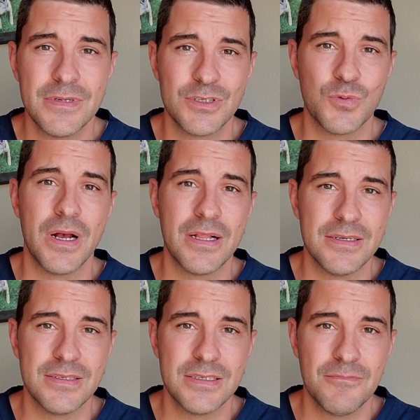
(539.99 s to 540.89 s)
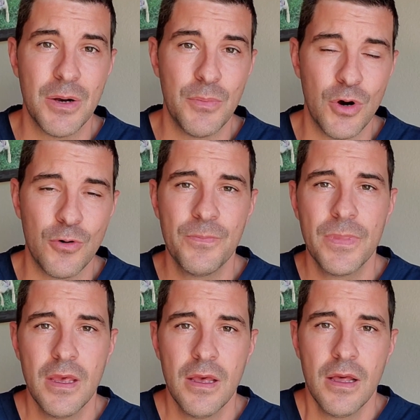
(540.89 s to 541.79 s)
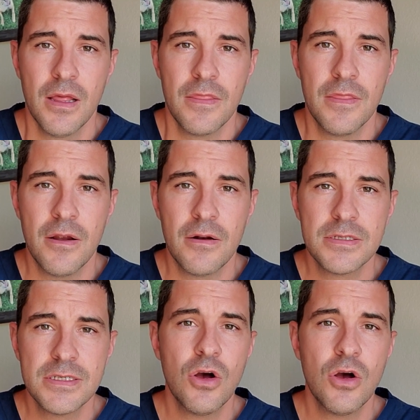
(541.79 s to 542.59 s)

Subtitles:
as well as a bone. They're sent